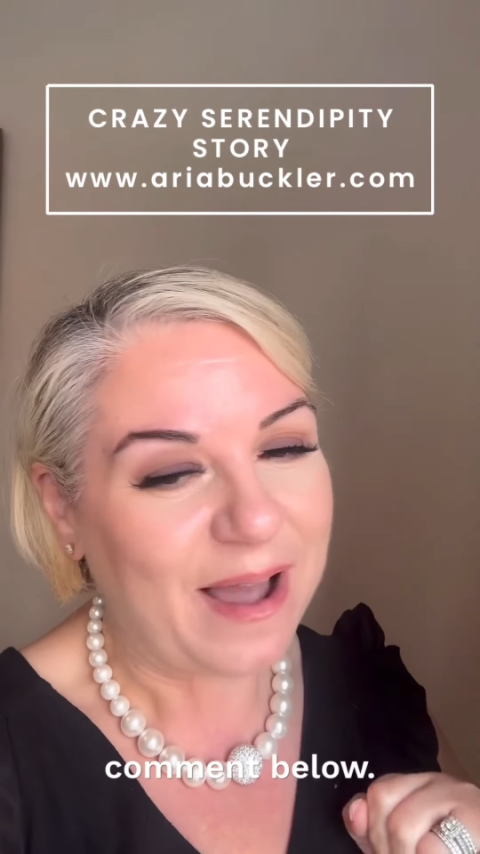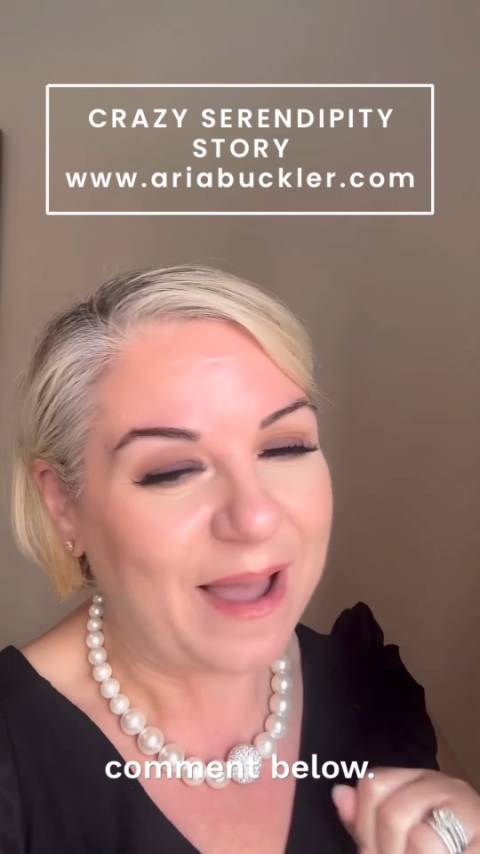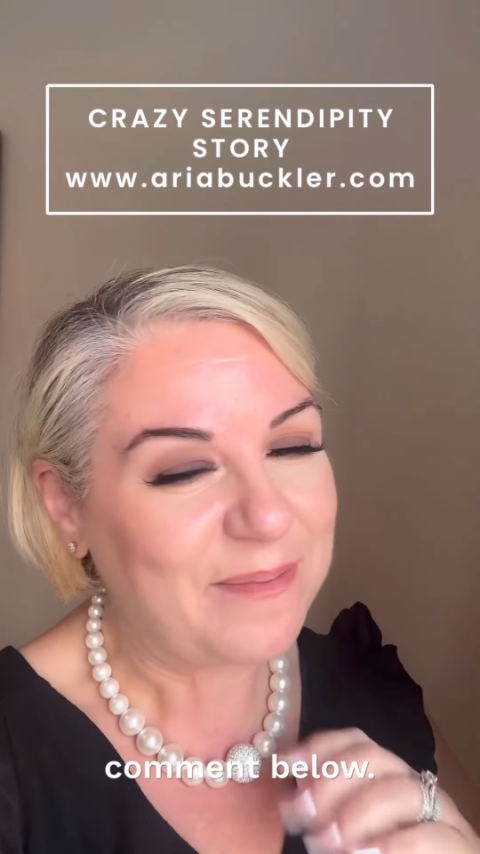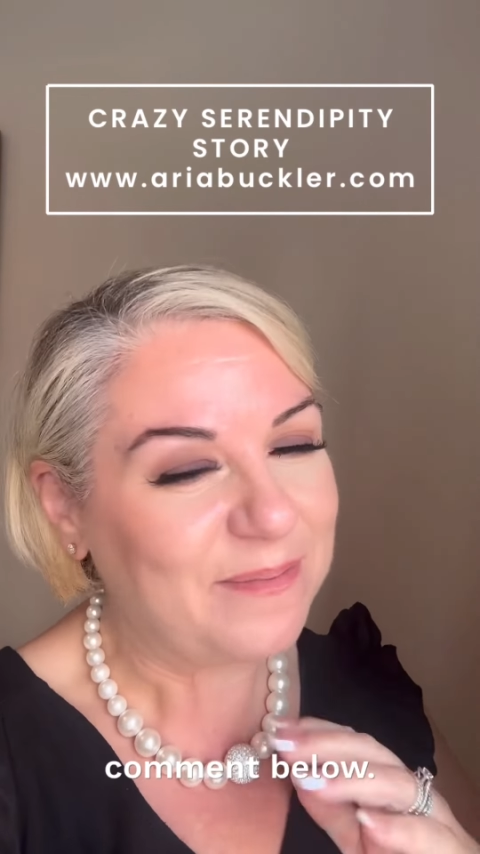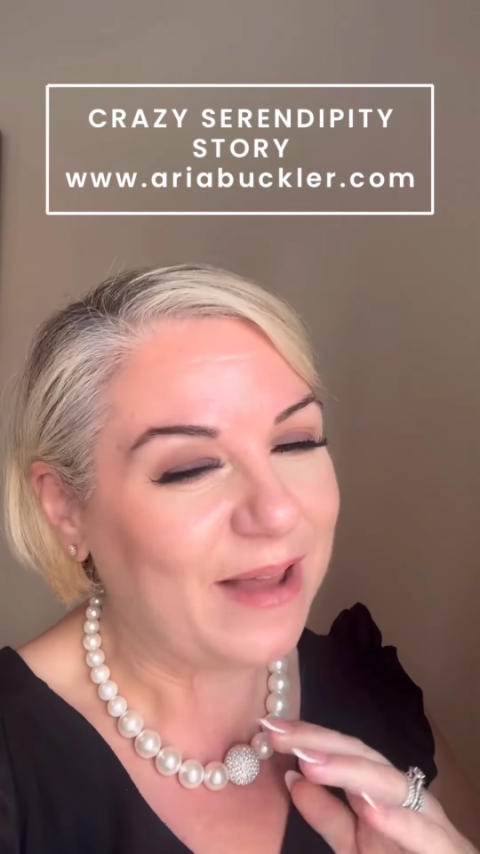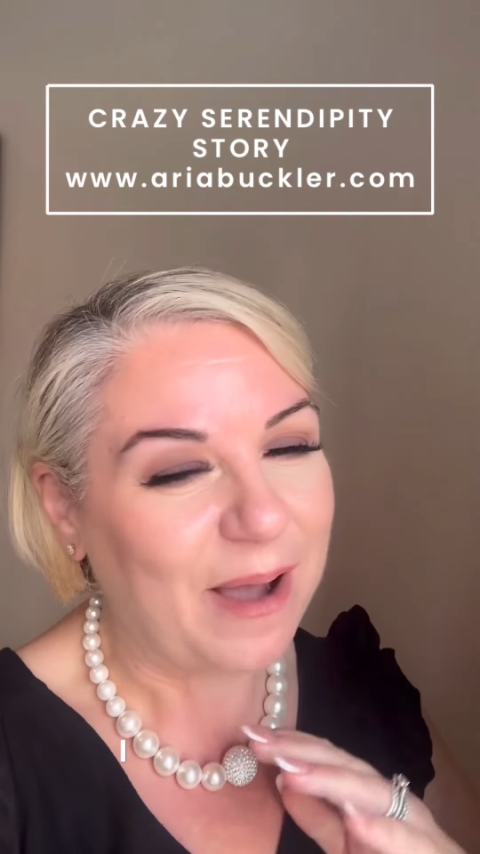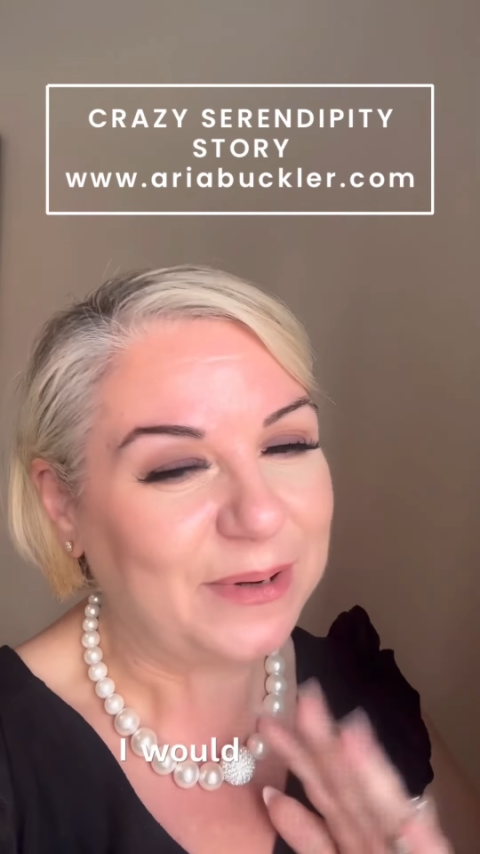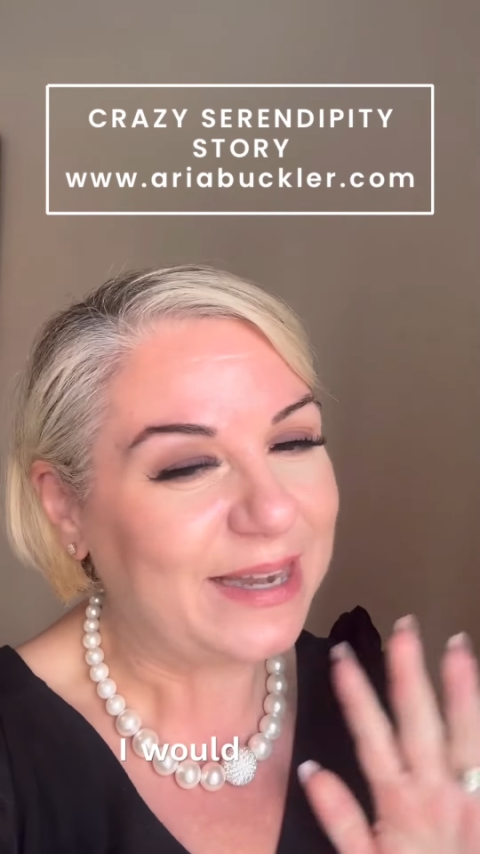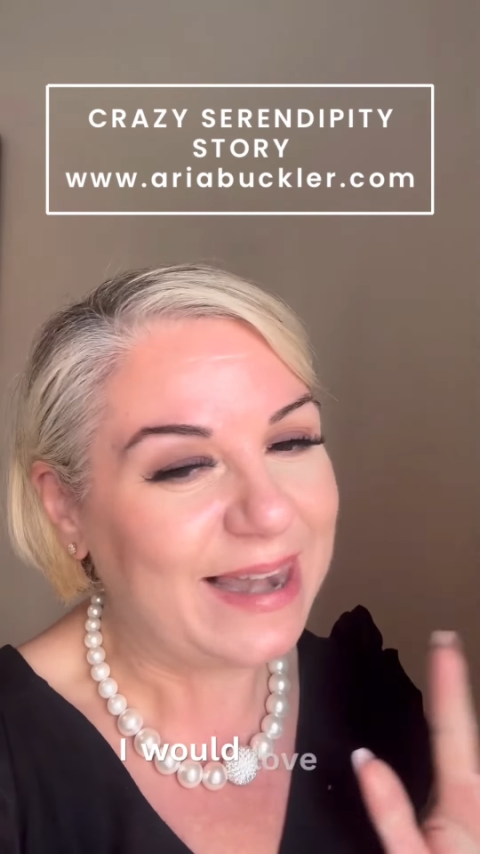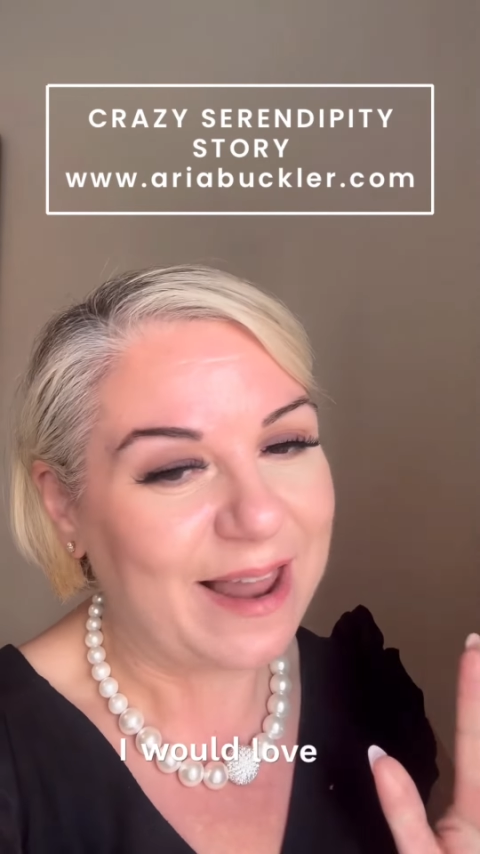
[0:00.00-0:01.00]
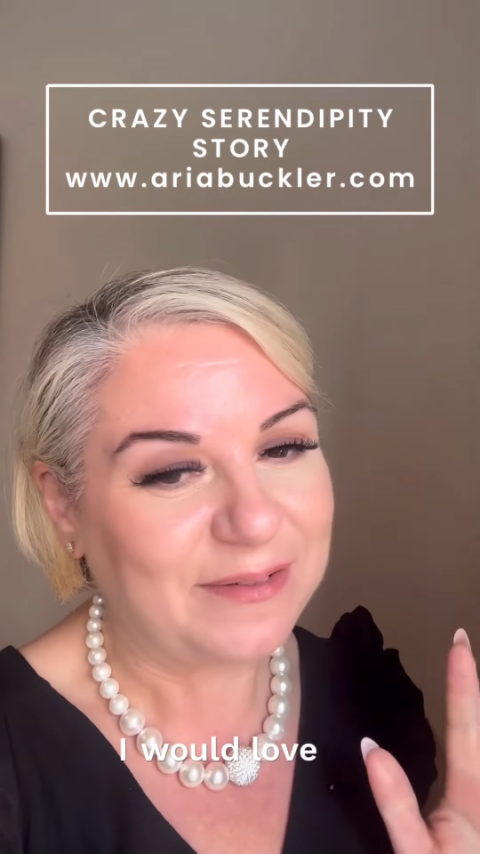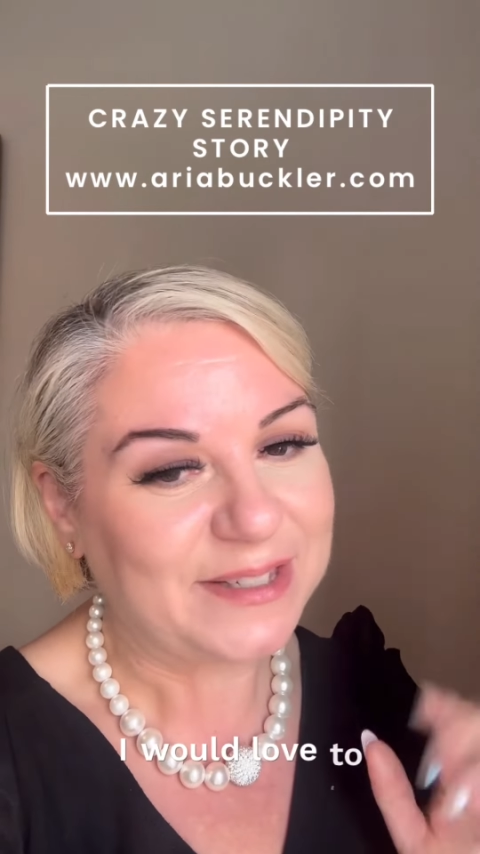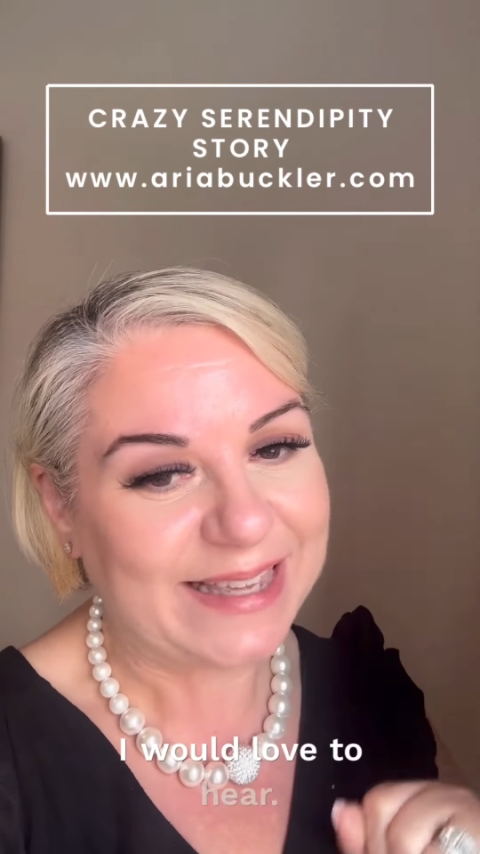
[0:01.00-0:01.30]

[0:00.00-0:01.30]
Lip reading: I would love to